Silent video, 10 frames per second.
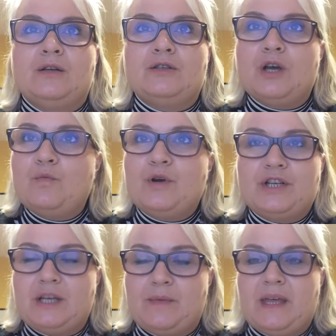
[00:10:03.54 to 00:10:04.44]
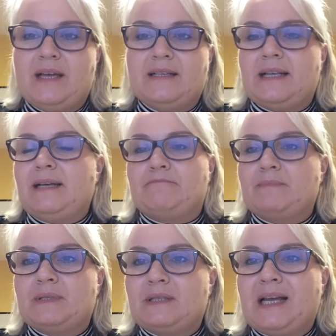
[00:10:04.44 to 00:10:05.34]
Don't worship things like
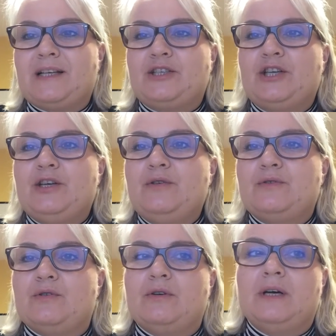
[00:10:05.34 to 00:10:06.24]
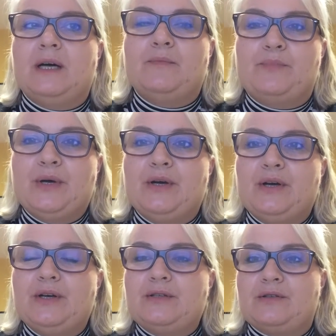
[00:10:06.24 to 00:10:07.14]
statues or
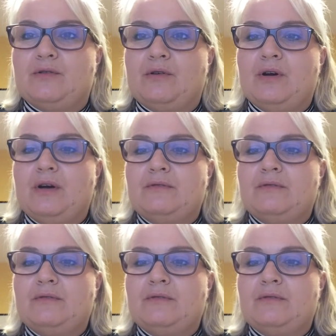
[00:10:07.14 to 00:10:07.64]
birds or